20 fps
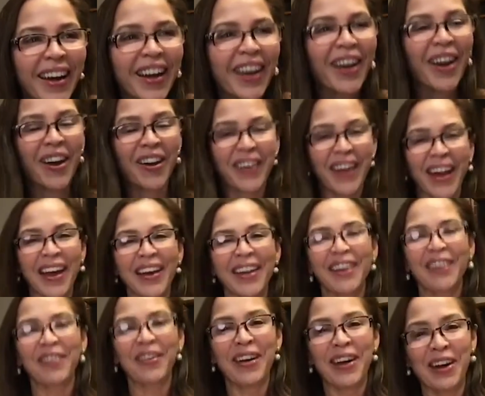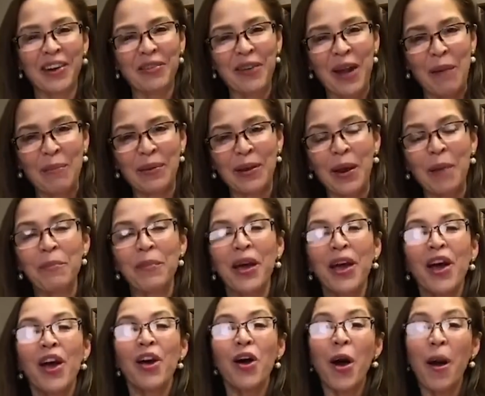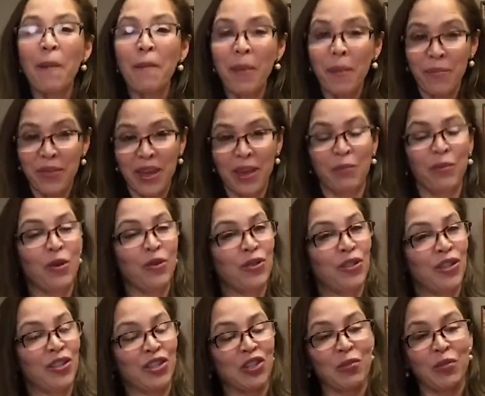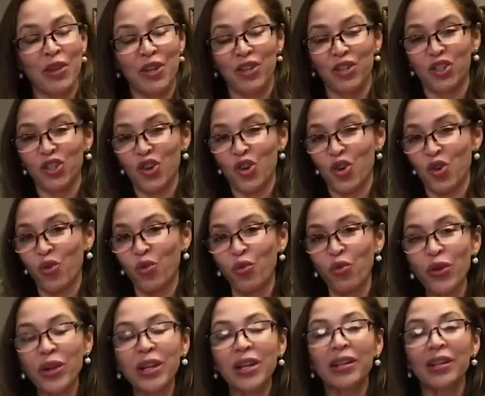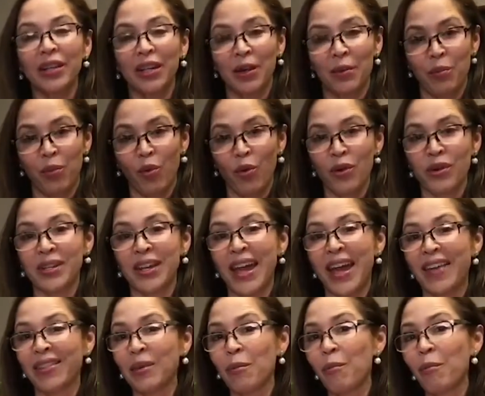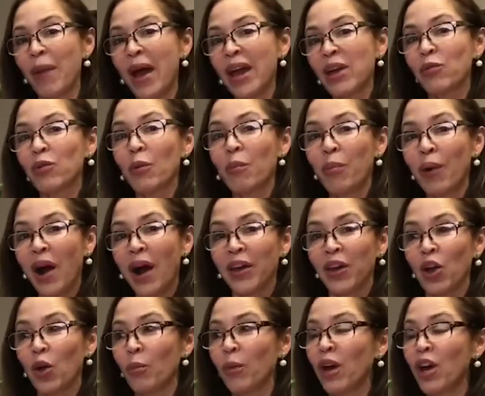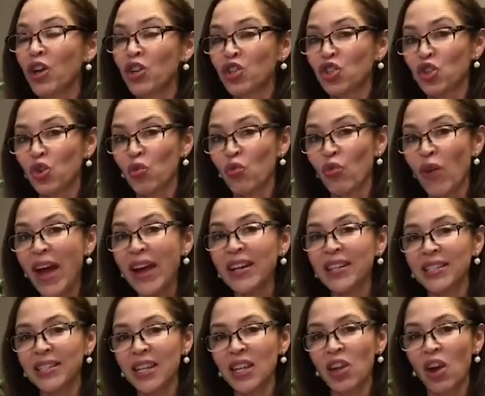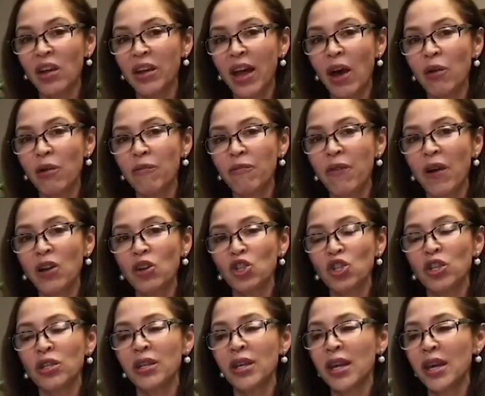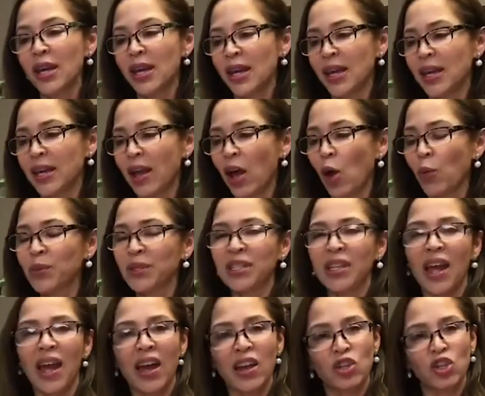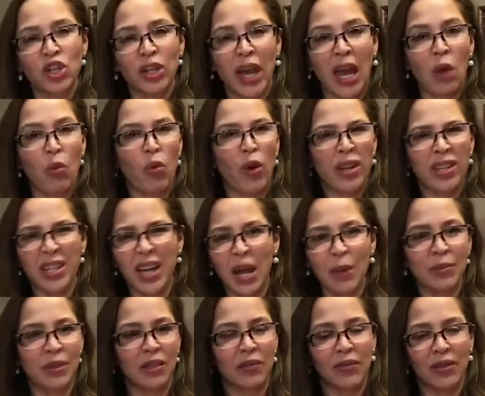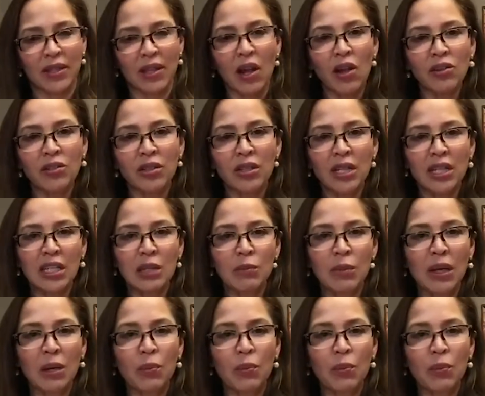Okay, we got to wrap it up. The immune system is critically important, and the microbiome directs it on how to function. It helps to educate what types of cells need to be